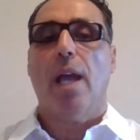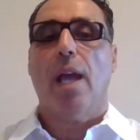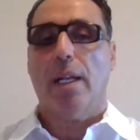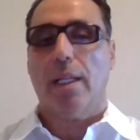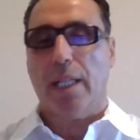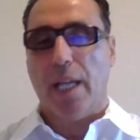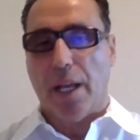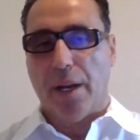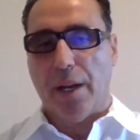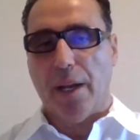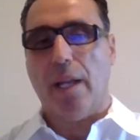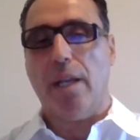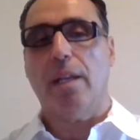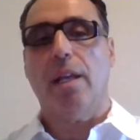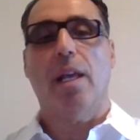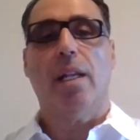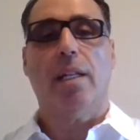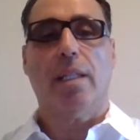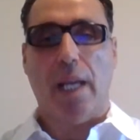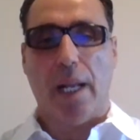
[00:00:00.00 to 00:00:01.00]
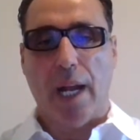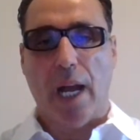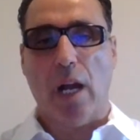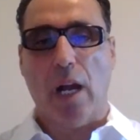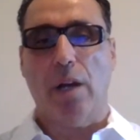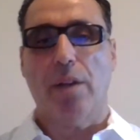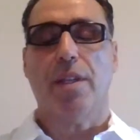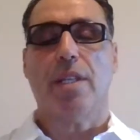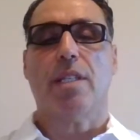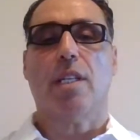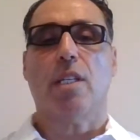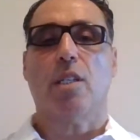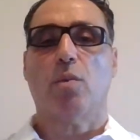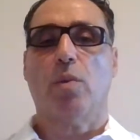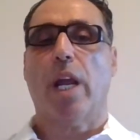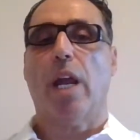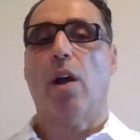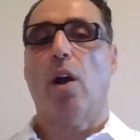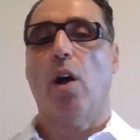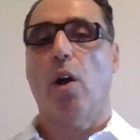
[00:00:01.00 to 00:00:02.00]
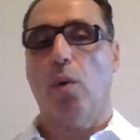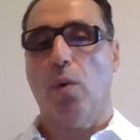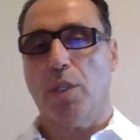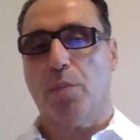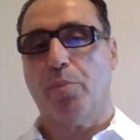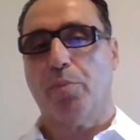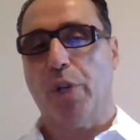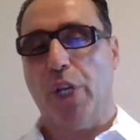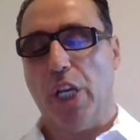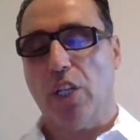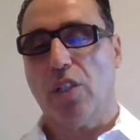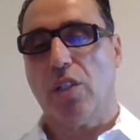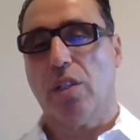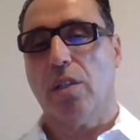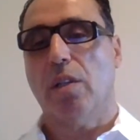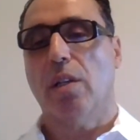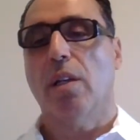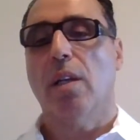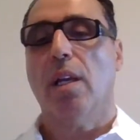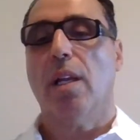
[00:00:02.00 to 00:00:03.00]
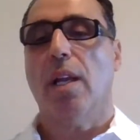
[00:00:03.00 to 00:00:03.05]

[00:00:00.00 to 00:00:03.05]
and get in and get out. And this is what I always preached.